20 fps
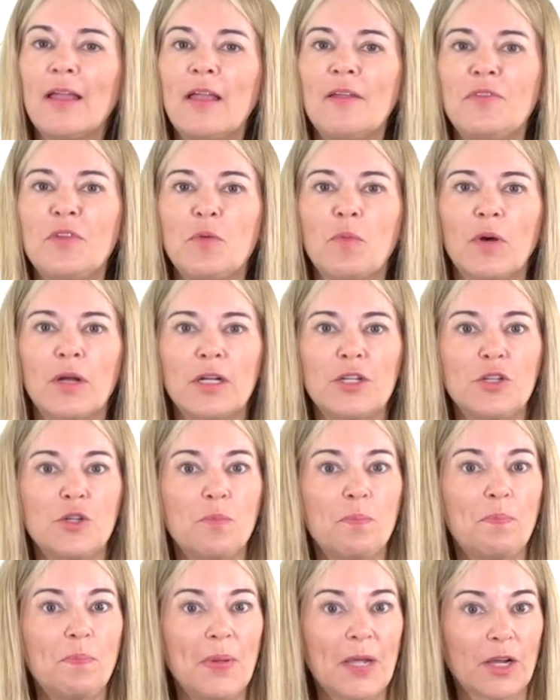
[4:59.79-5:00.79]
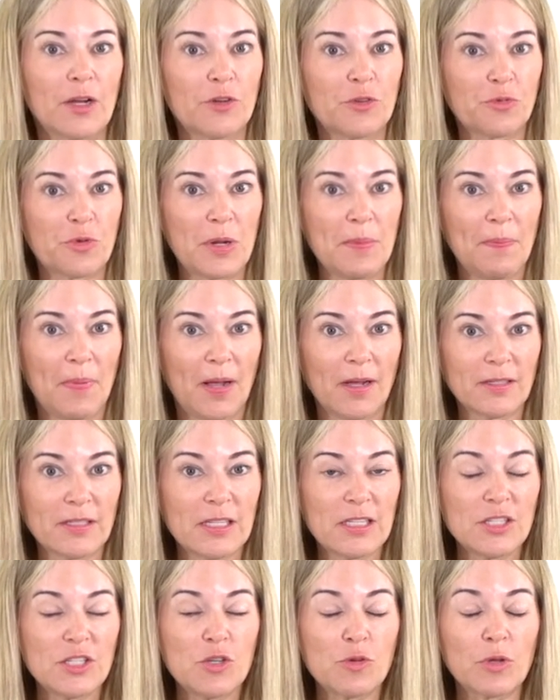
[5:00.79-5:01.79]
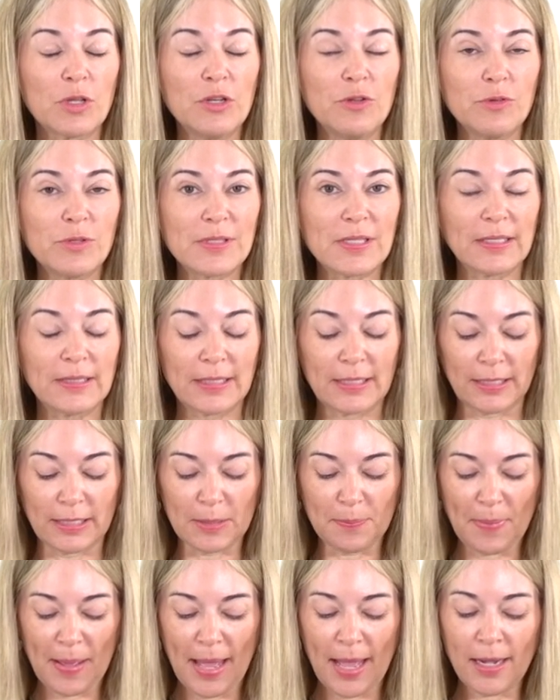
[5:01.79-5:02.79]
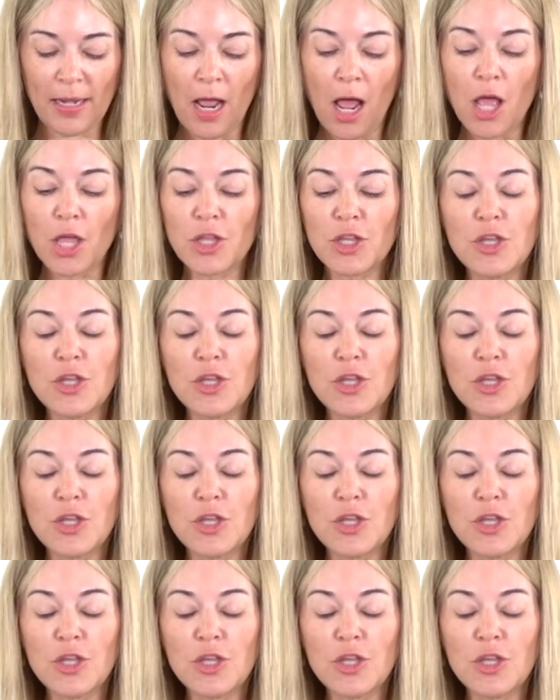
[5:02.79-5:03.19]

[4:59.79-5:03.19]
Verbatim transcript: If you wanna do bigger treat boxes, you can use the lily pad.